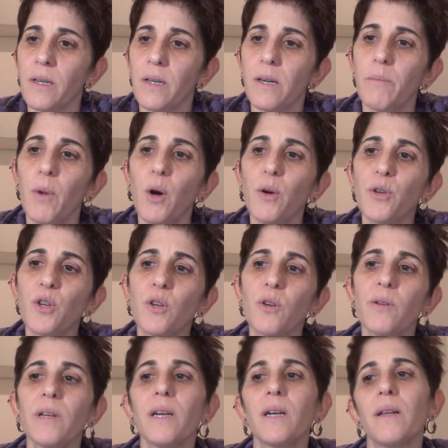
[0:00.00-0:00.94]

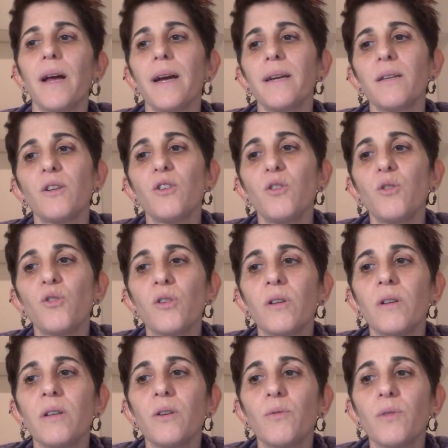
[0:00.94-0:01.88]
Emotional neglect is
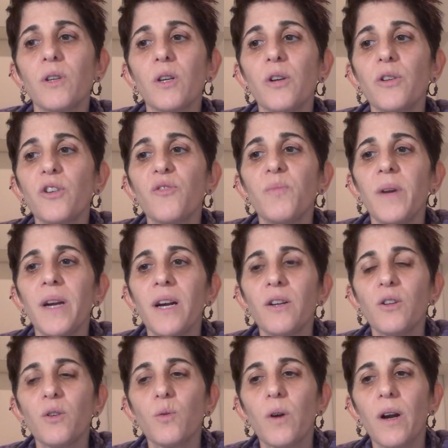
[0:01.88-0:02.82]
usually the result of
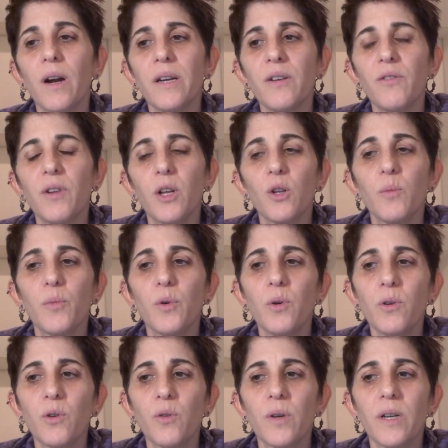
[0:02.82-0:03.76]
parents who are
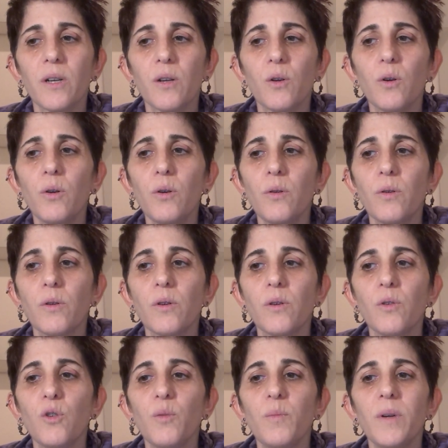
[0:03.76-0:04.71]
unavailable, critical,
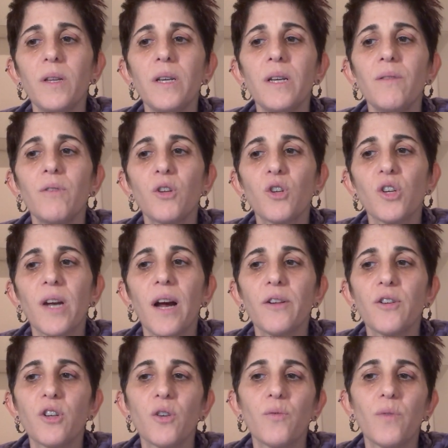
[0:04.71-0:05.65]
who believe the
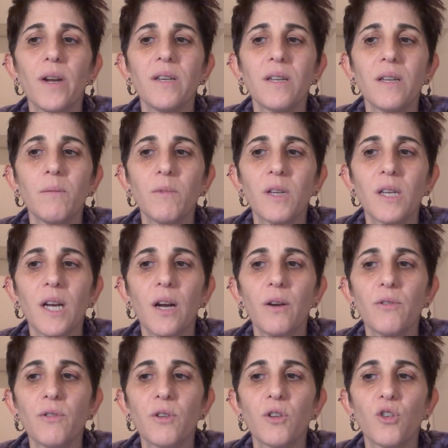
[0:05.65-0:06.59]
child should raise
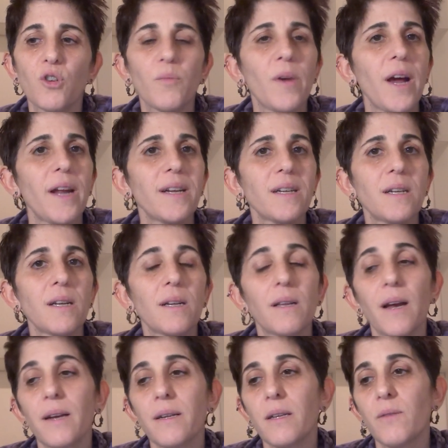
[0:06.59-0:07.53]
themselves. Traumatic
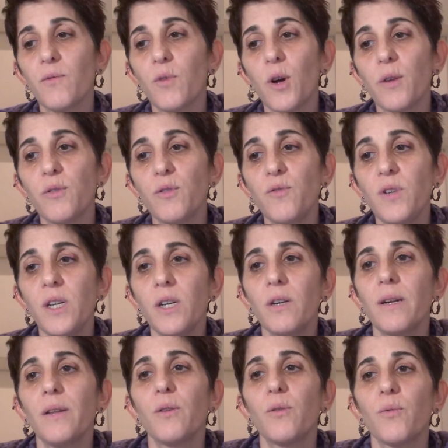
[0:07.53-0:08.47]
neglect involves
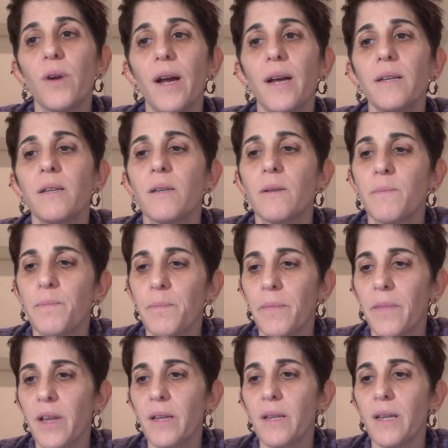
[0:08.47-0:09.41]
fear and threat.
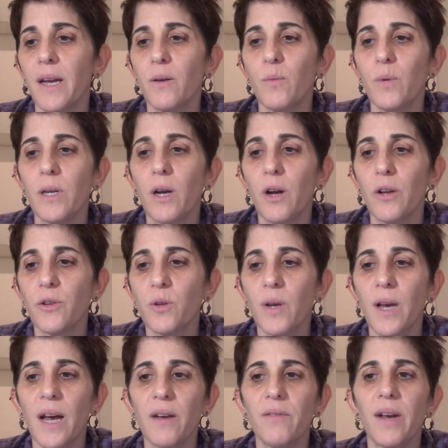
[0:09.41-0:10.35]
And then we
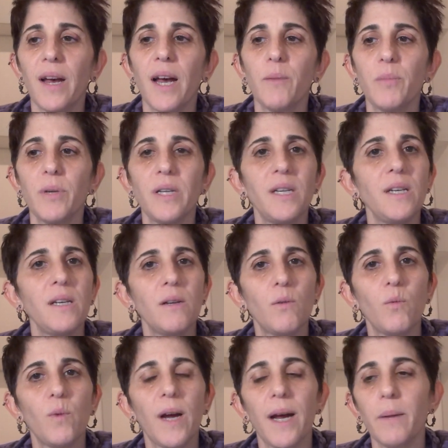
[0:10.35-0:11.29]
also have Ebony
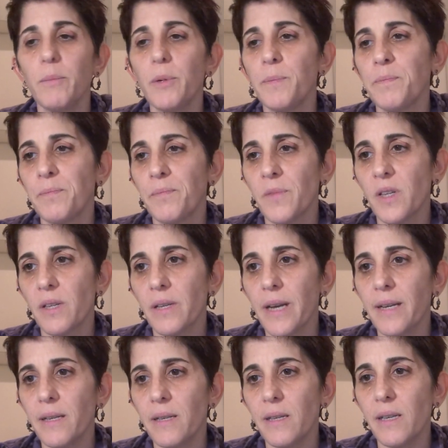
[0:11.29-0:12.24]
Webb,
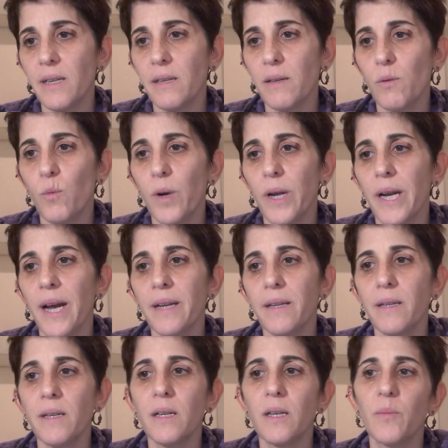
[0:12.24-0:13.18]
PsyD. When I
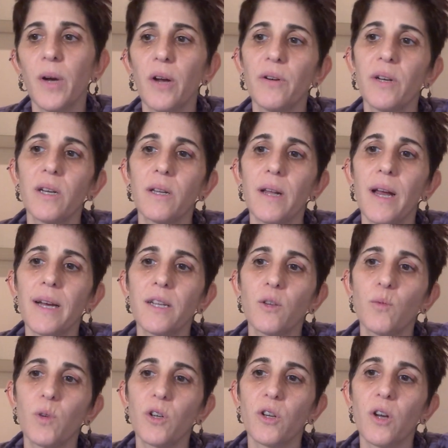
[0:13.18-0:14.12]
think about
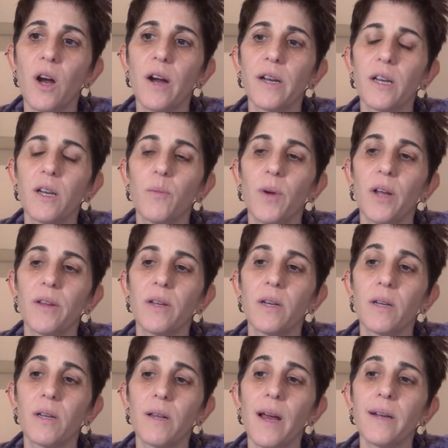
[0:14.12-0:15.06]
neglect, we're talking about the
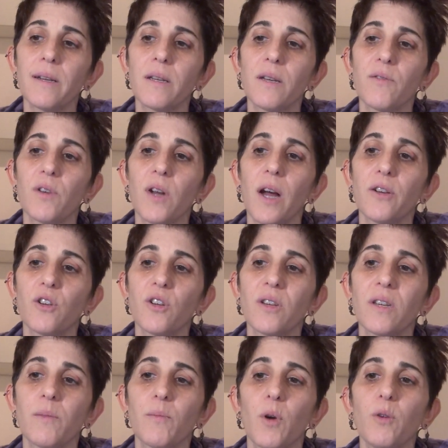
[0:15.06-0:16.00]
neglect of not
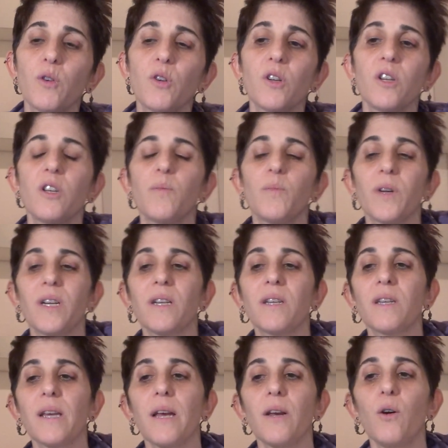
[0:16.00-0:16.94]
just emotions, but
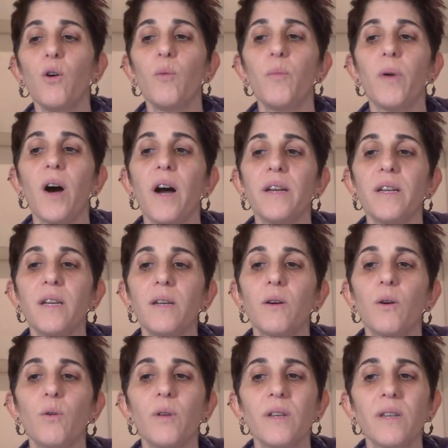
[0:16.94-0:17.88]
it's a whole
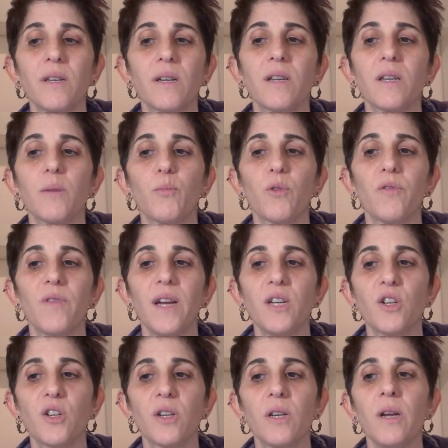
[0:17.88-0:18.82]
body, holistic
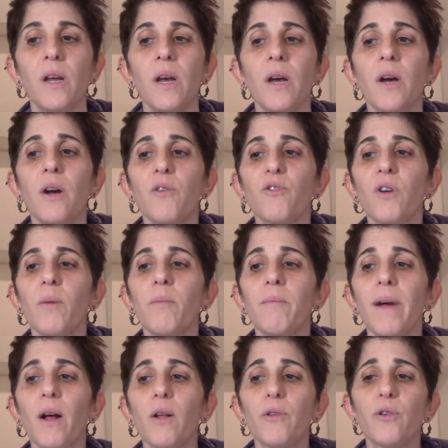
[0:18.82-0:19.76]
deprivation
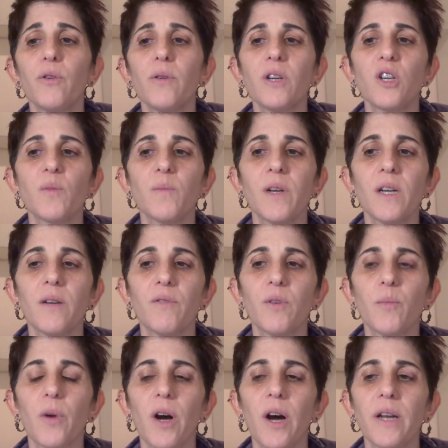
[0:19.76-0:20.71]
from malnourishment of
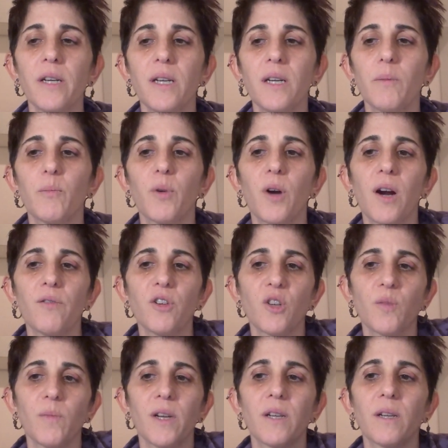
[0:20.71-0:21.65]
the body,
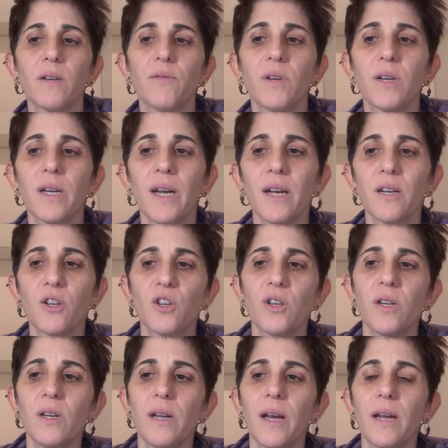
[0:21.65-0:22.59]
impoverishment of
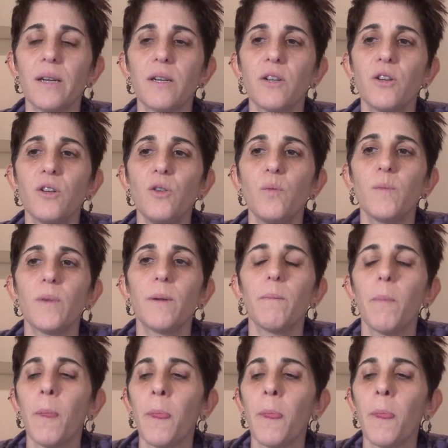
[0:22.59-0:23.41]
connection and attunement.